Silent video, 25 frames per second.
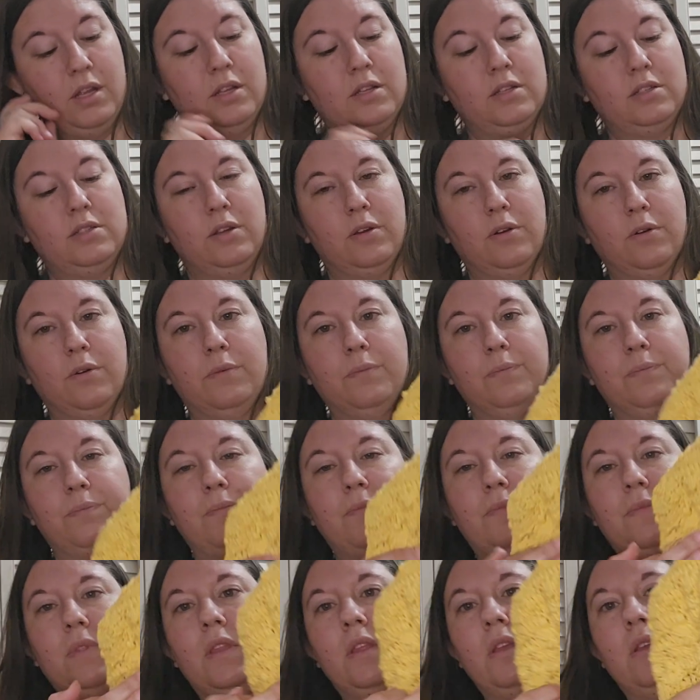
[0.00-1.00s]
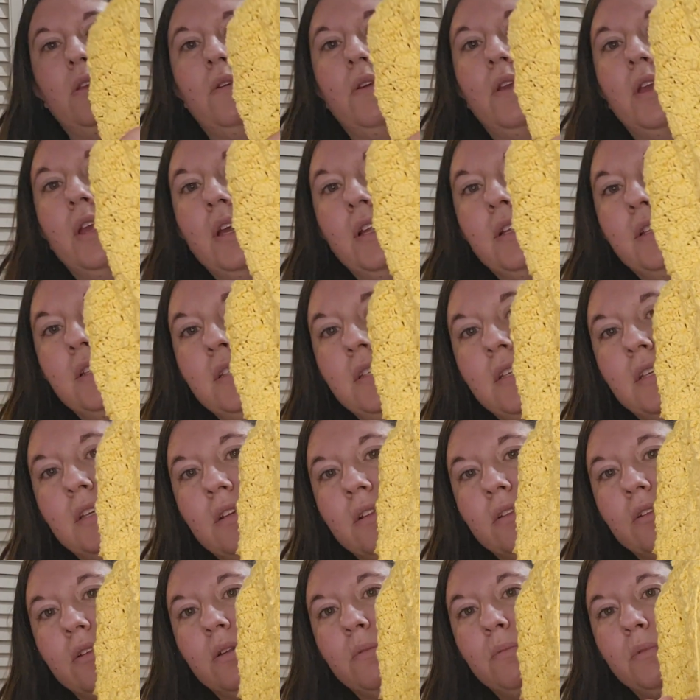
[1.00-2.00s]
So you can see a
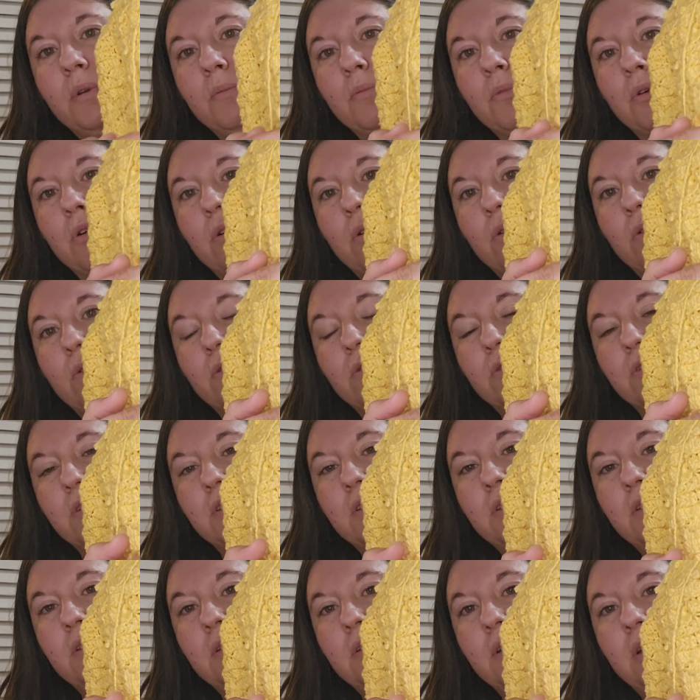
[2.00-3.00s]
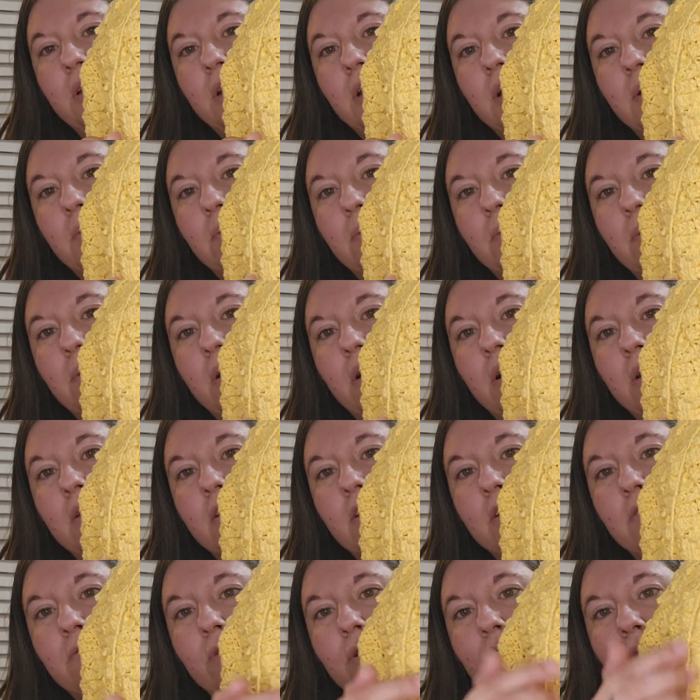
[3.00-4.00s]
little bit more holes on
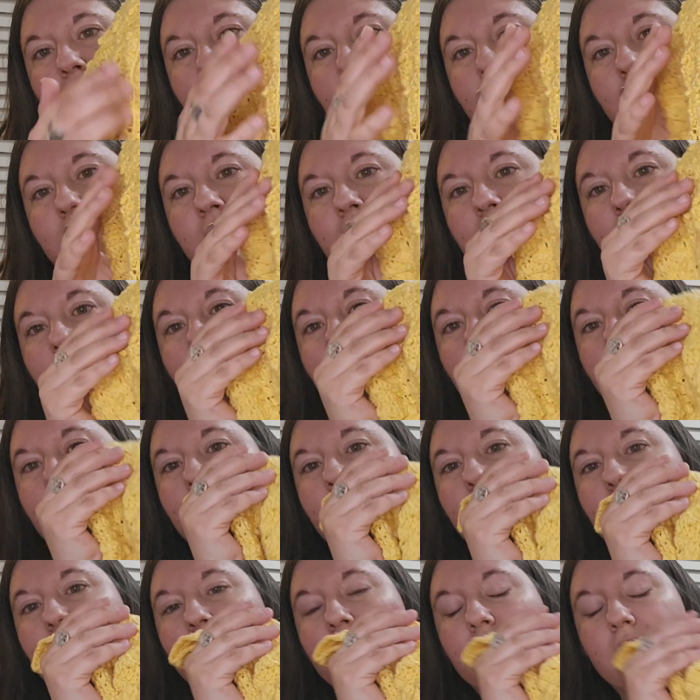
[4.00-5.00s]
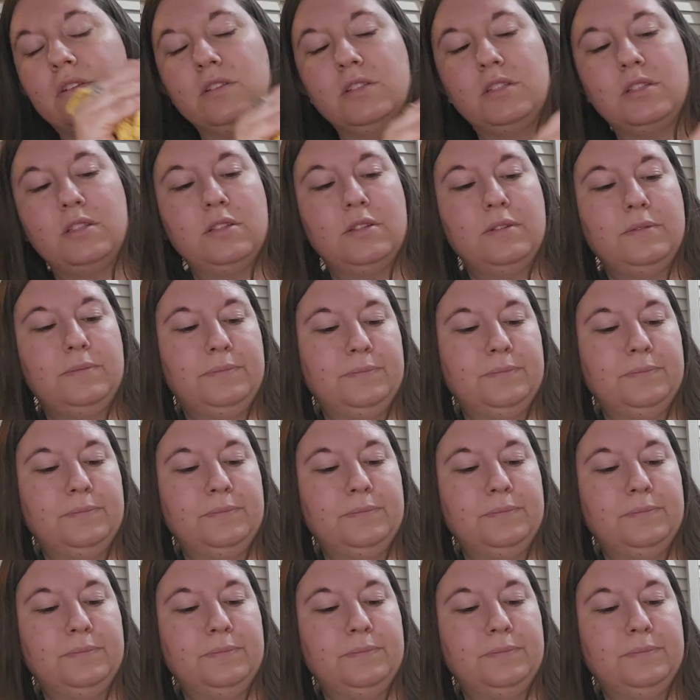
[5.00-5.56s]
the rows of the shells,